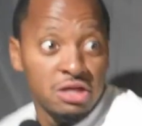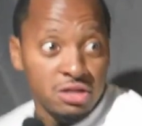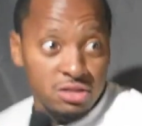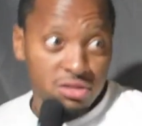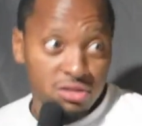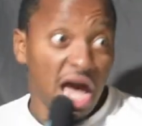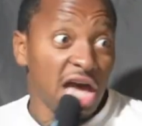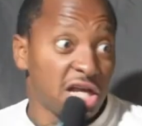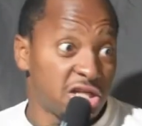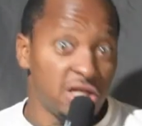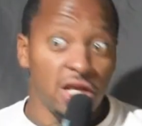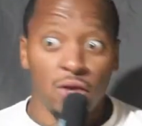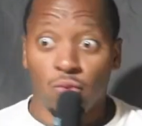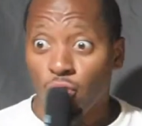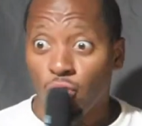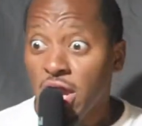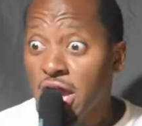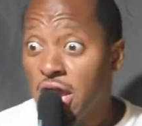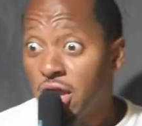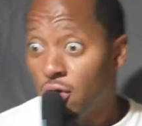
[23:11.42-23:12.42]
that shit
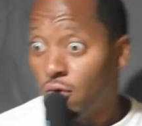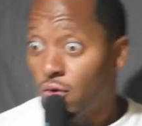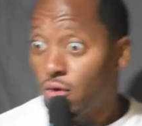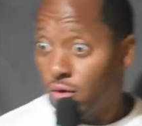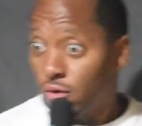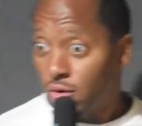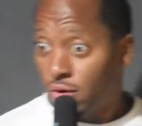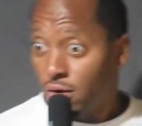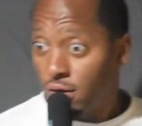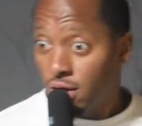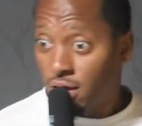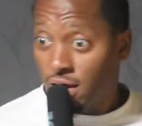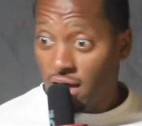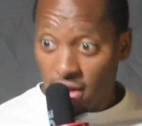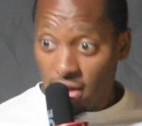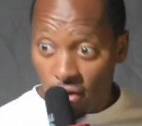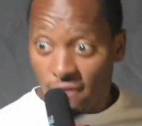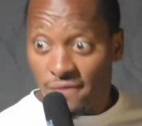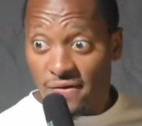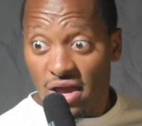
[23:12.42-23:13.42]
real.
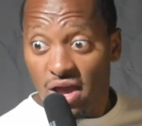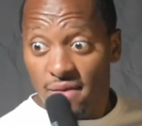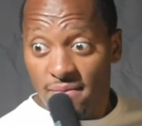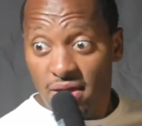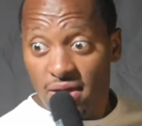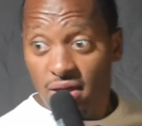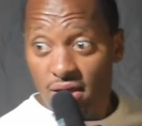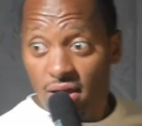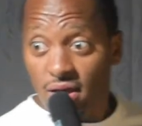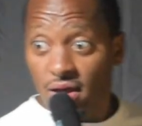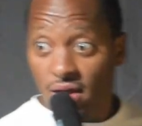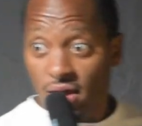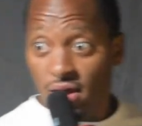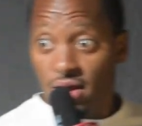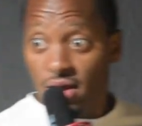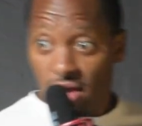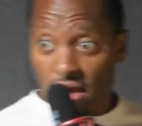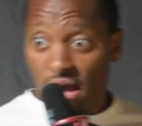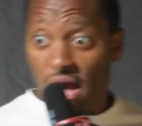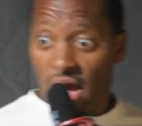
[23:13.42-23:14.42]
You feel me?
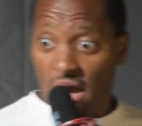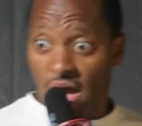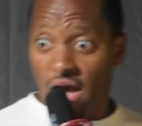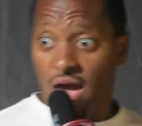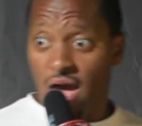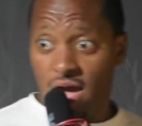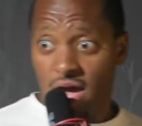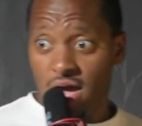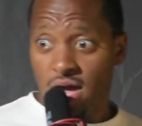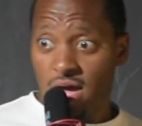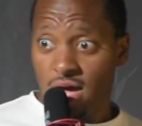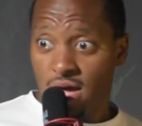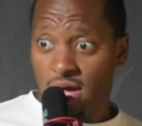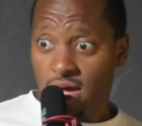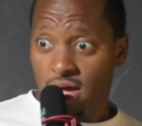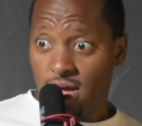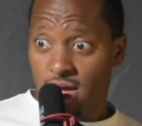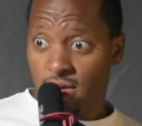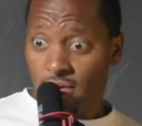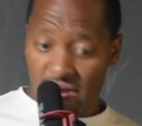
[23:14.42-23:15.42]
Yeah.
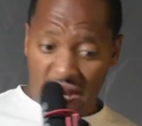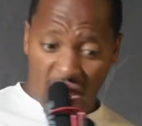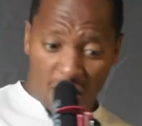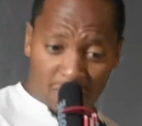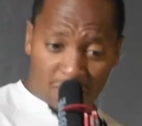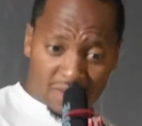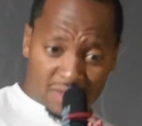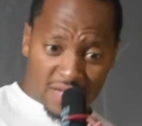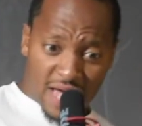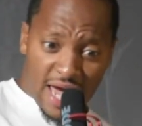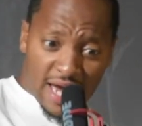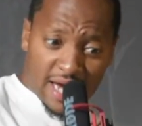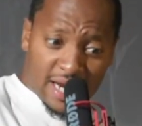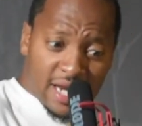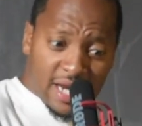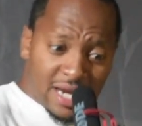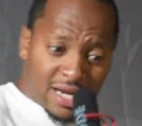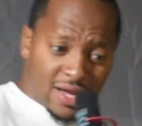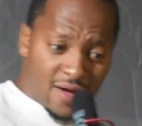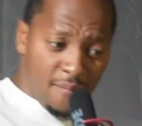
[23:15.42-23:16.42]
When I was digging
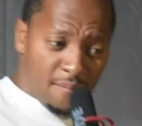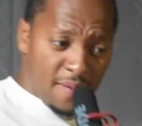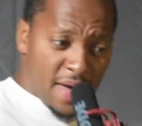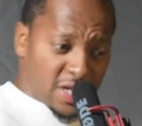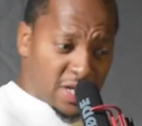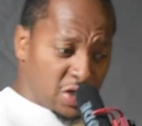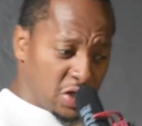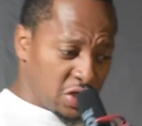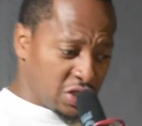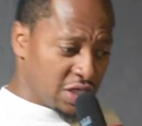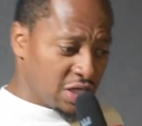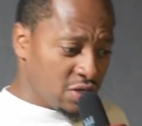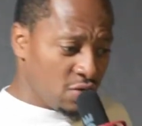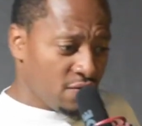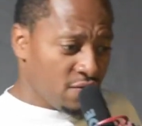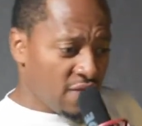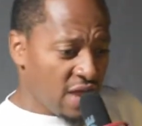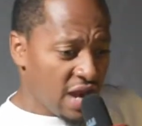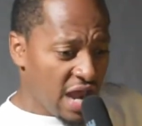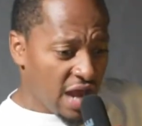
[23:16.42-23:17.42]
in little bitch and shit,
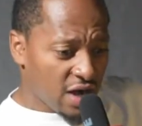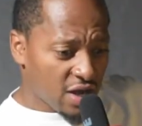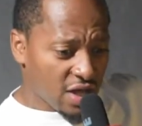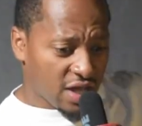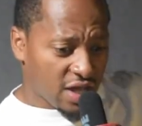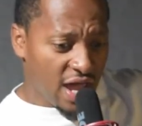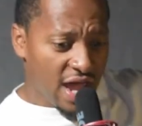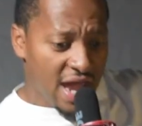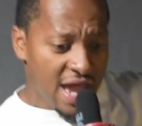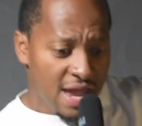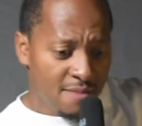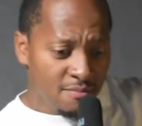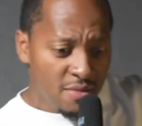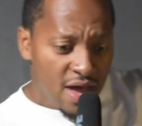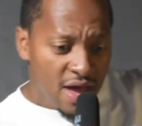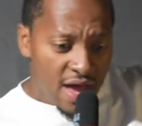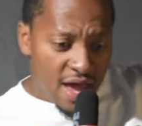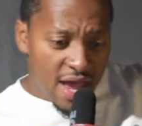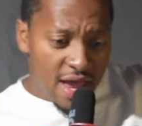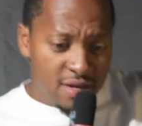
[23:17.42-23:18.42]
you feel I done came
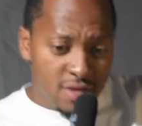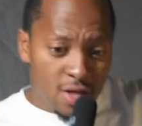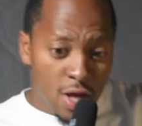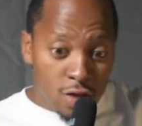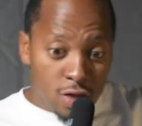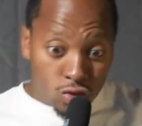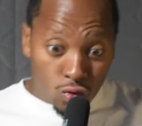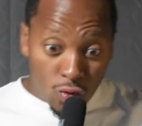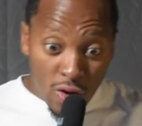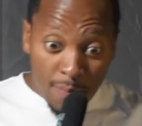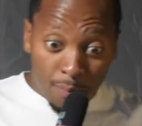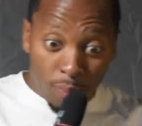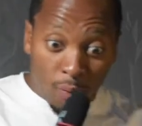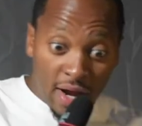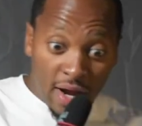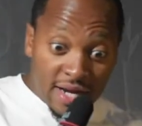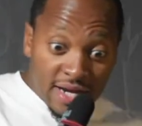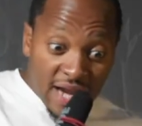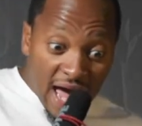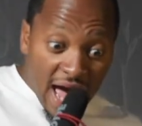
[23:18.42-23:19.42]
in
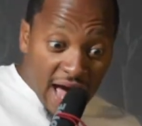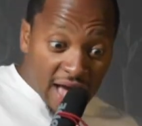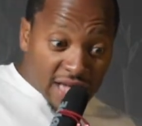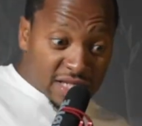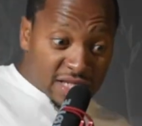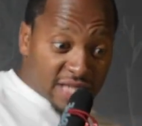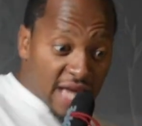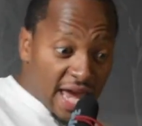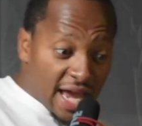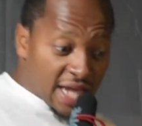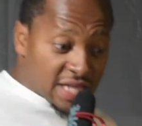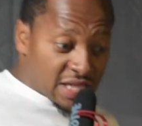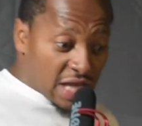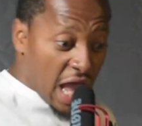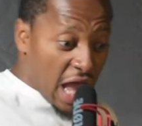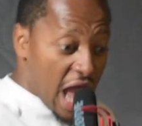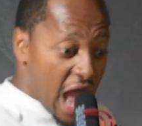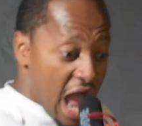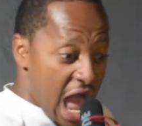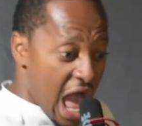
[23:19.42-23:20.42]
3.9 seconds.
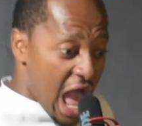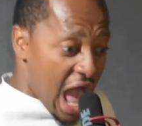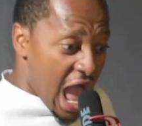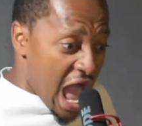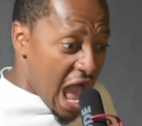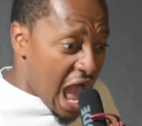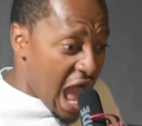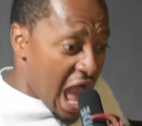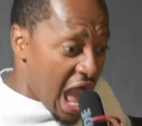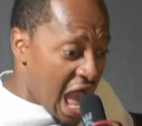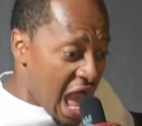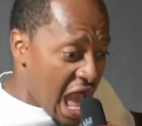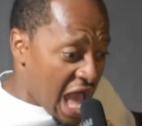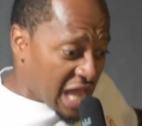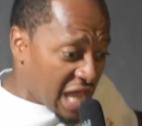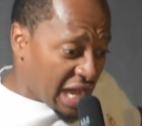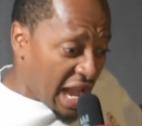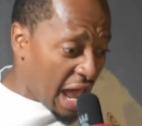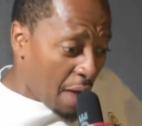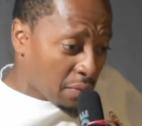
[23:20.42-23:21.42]

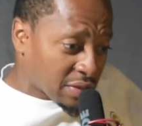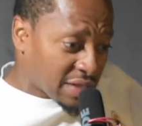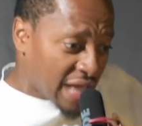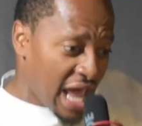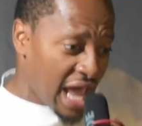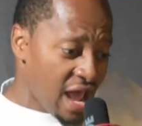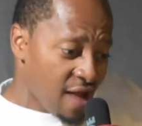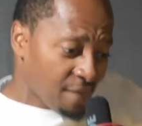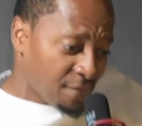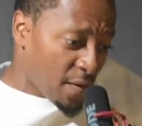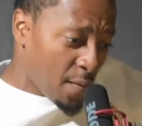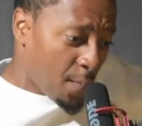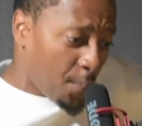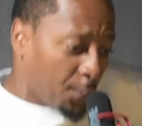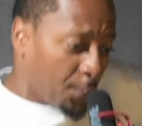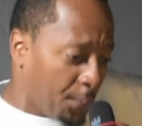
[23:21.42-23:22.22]
I was half a